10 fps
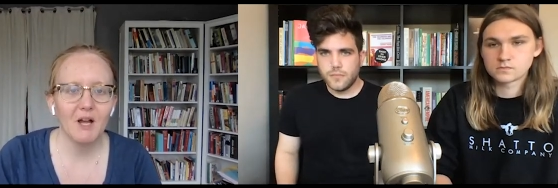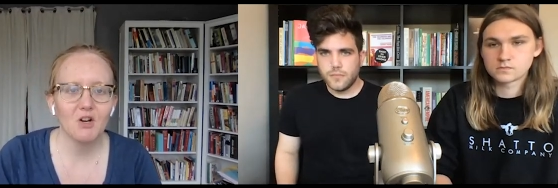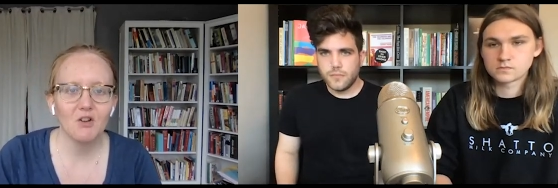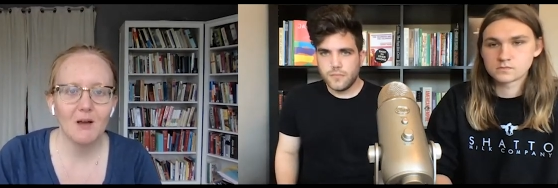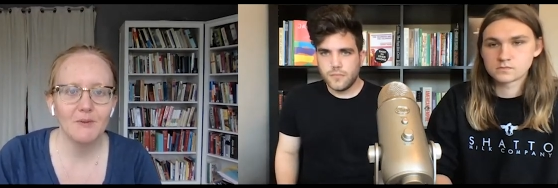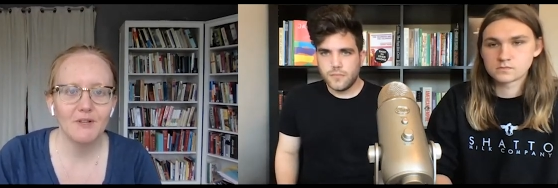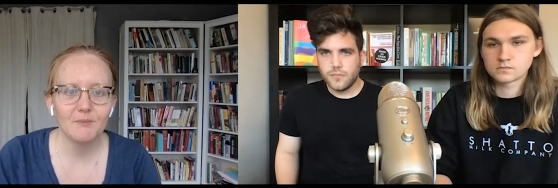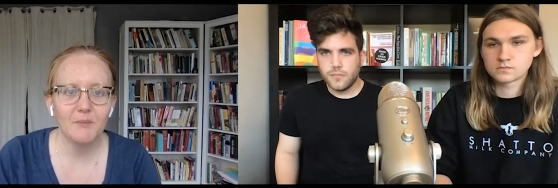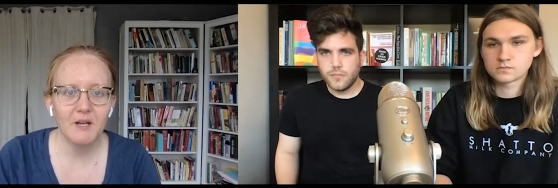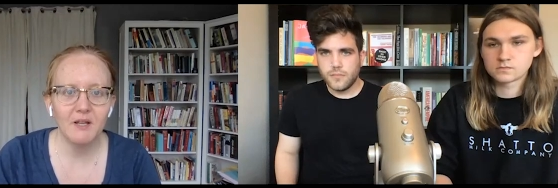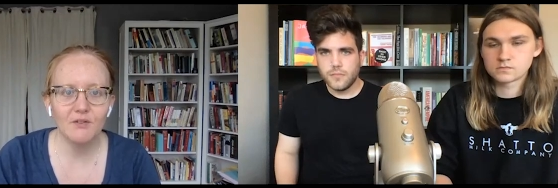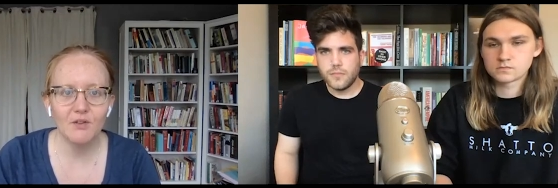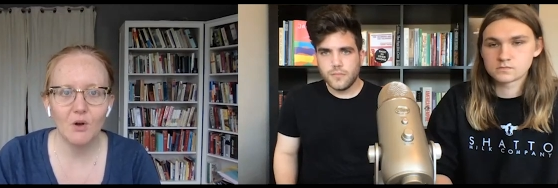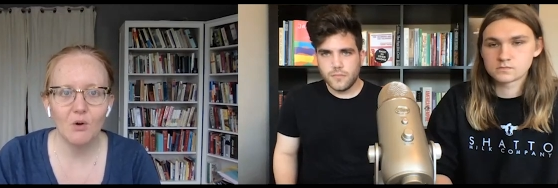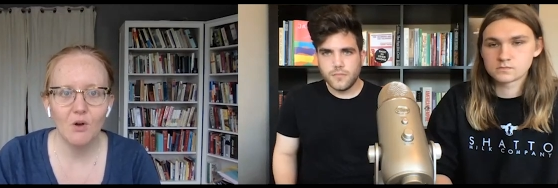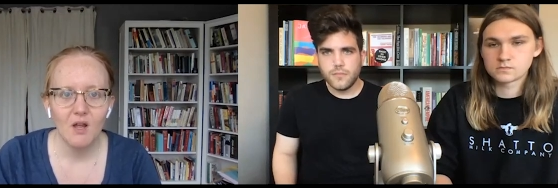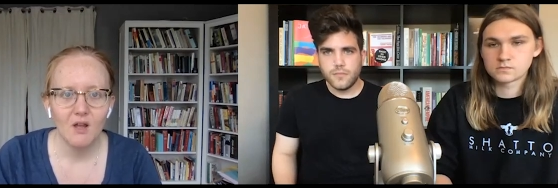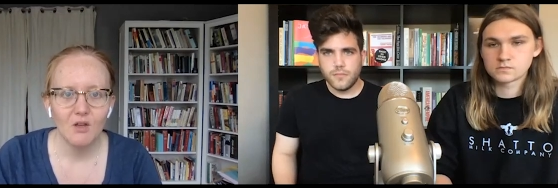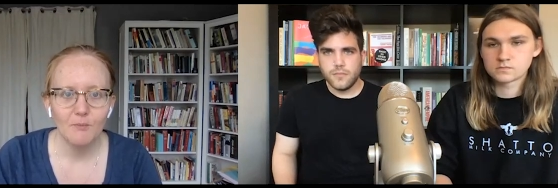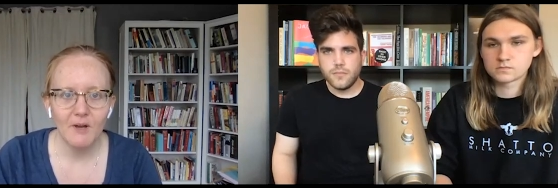Speaker 1: PAC or lobbyist money. So
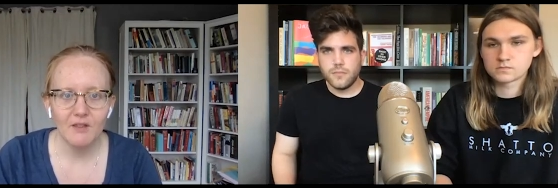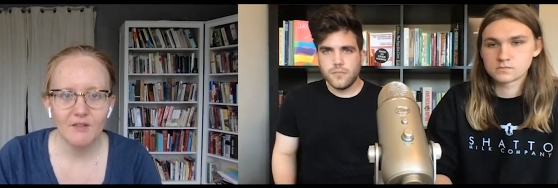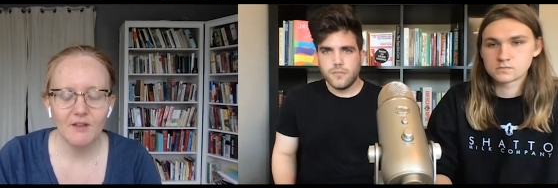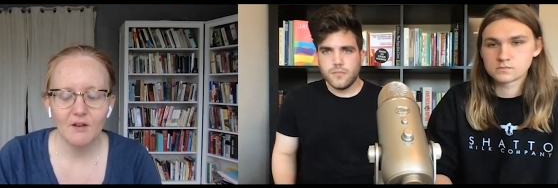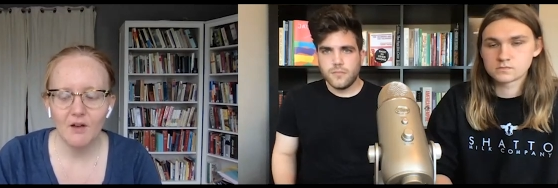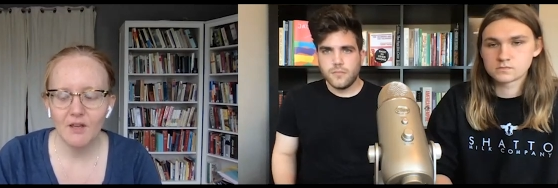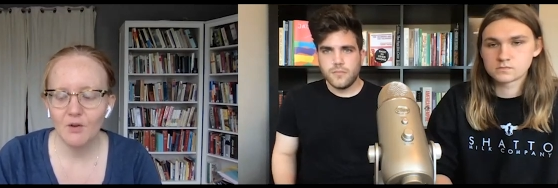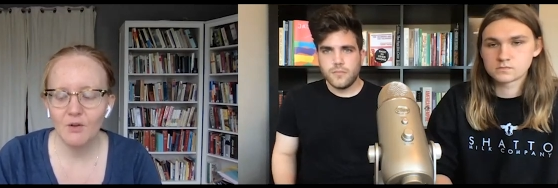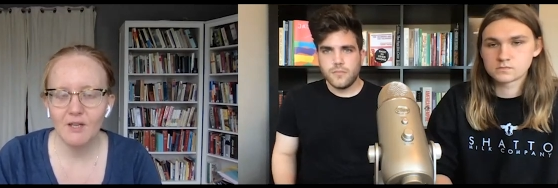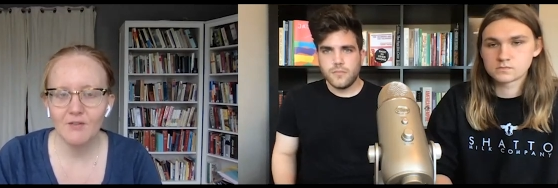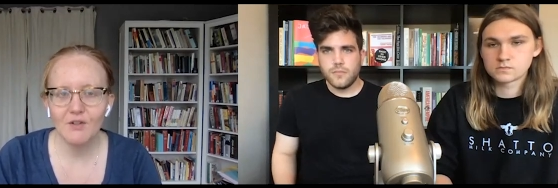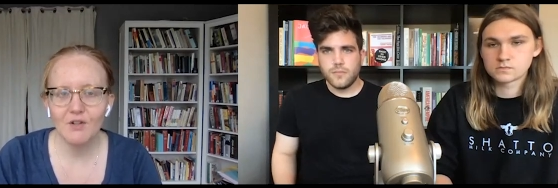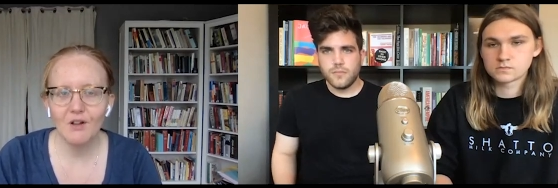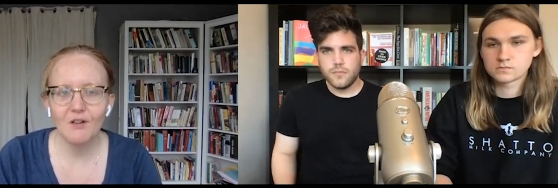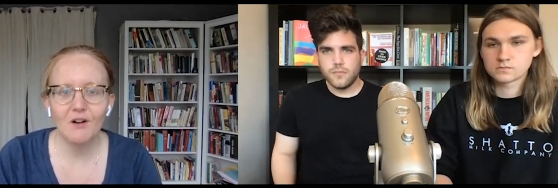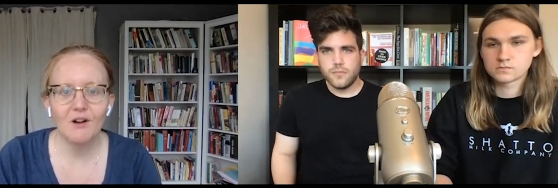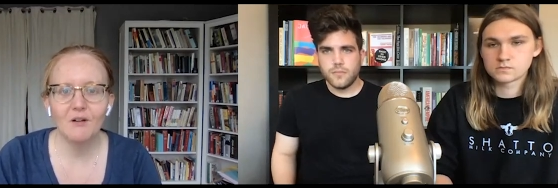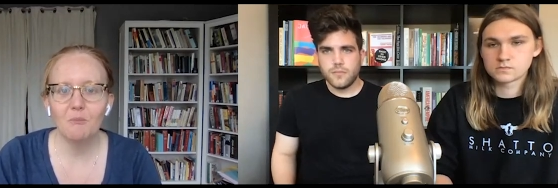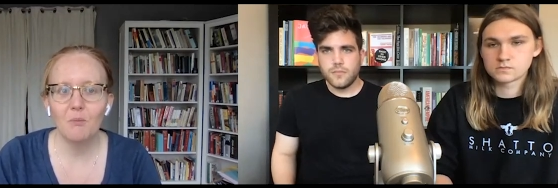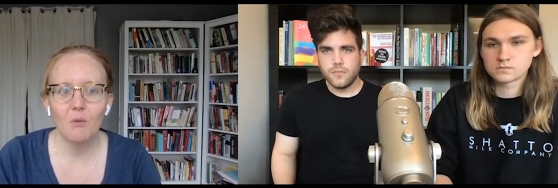you might think oh, I can only give a
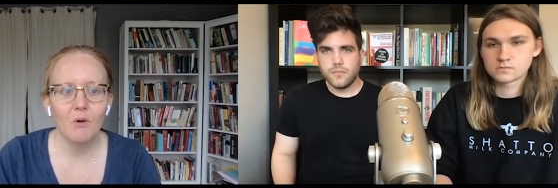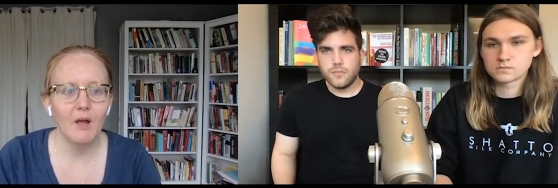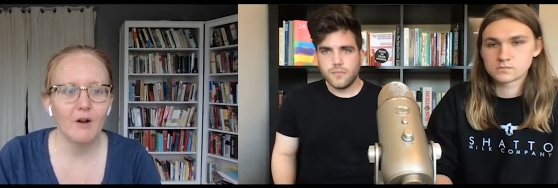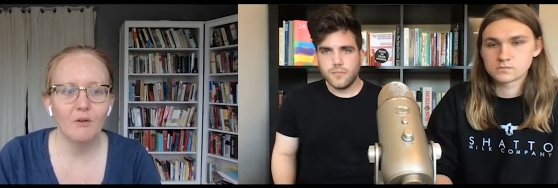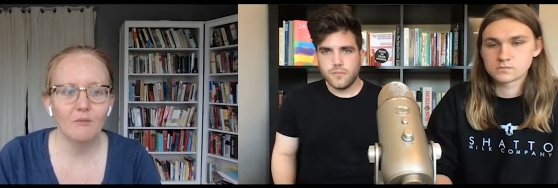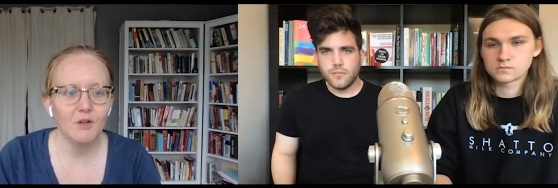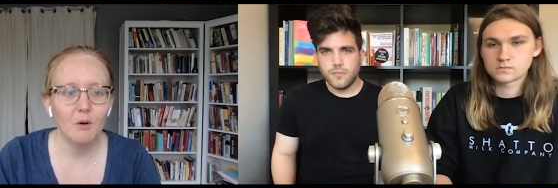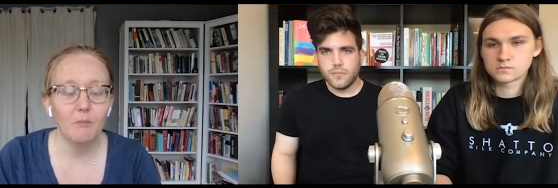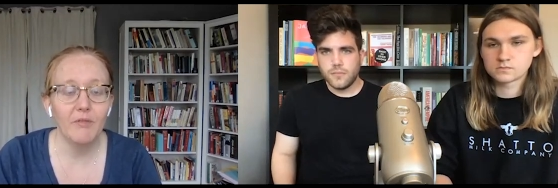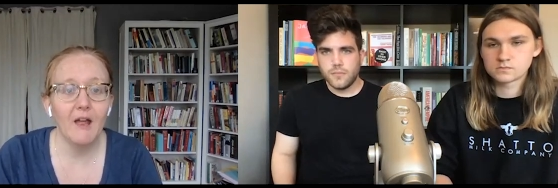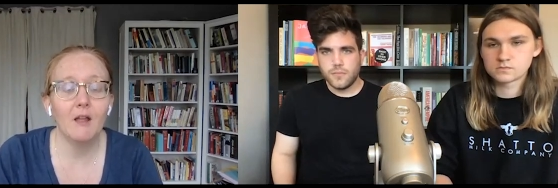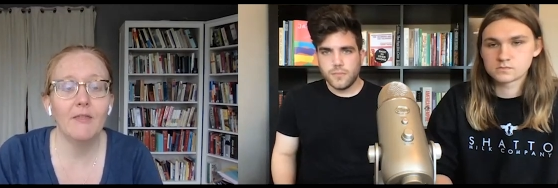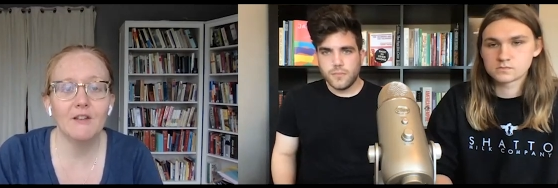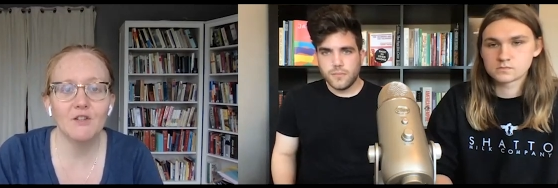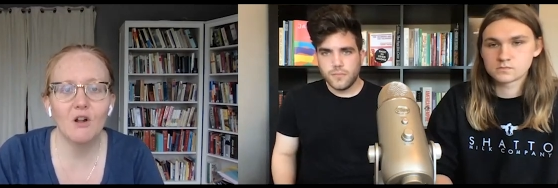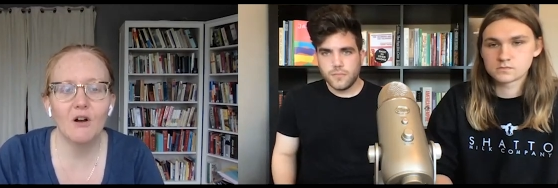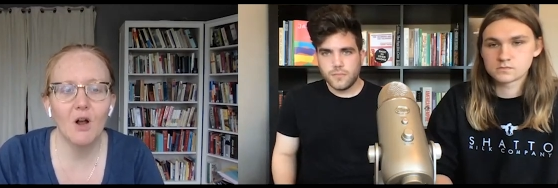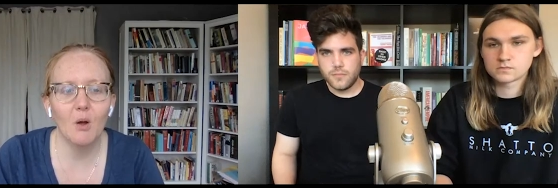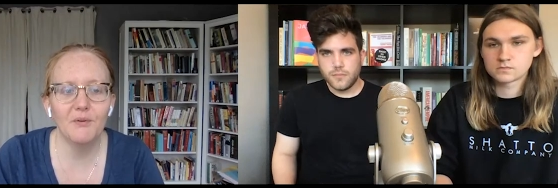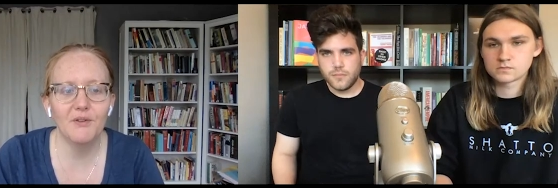dollar. I don't know, you know, that, that dollar
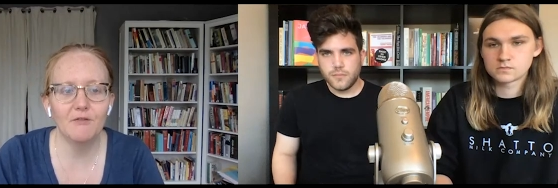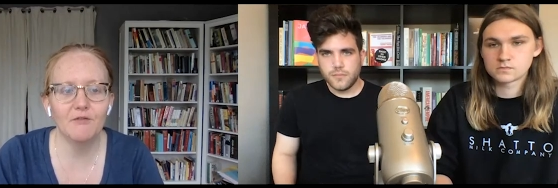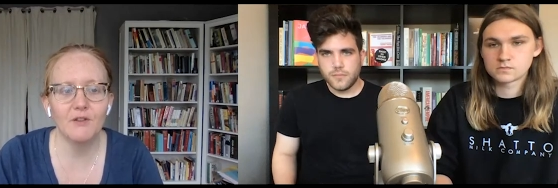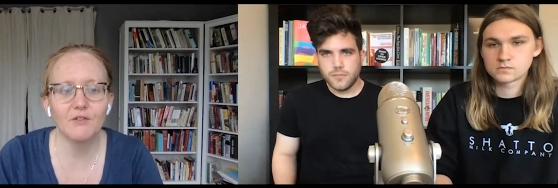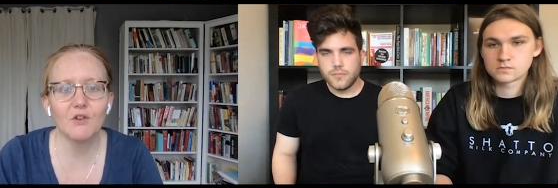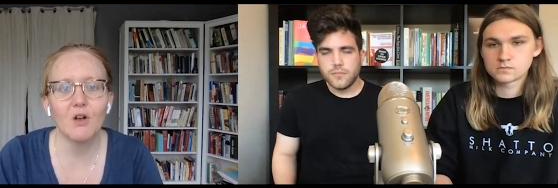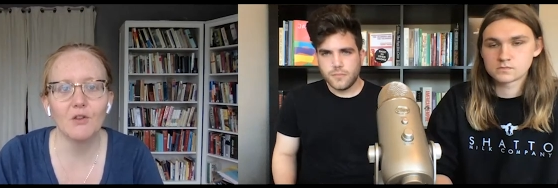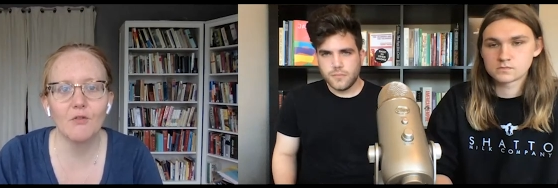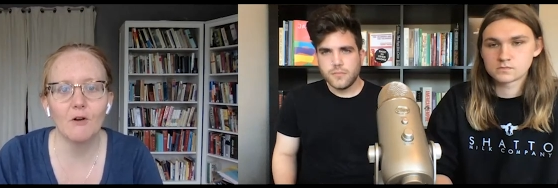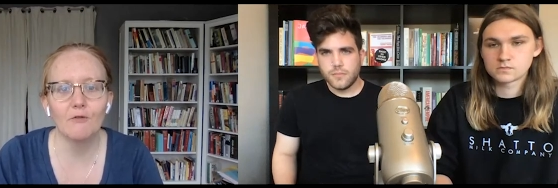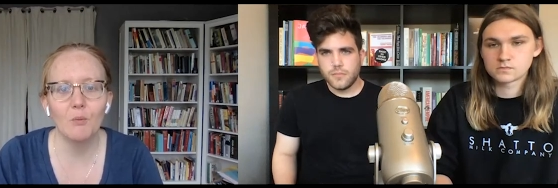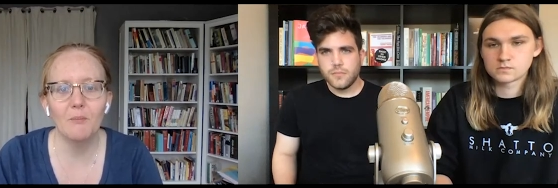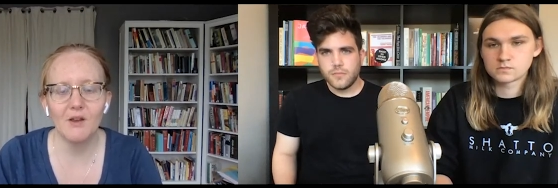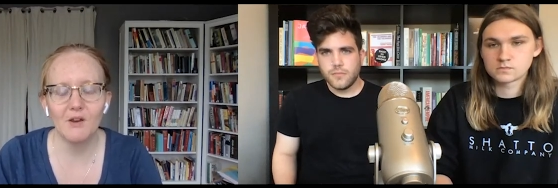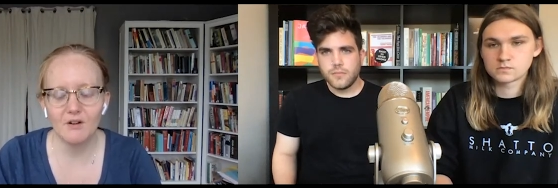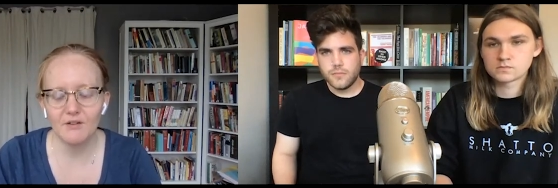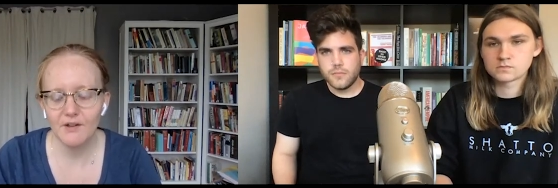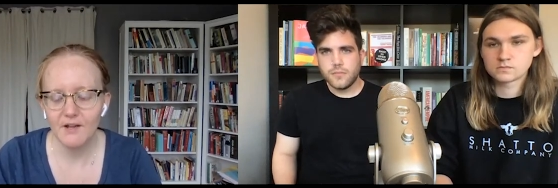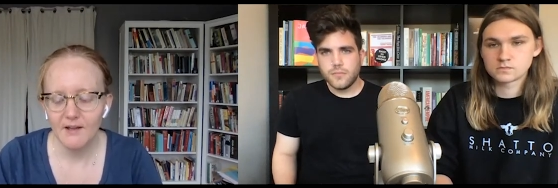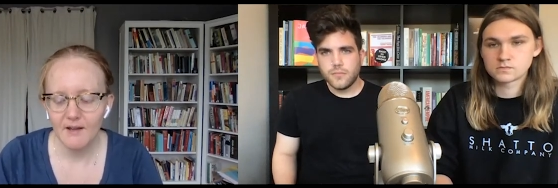helps. It funds calls for our phone bankers.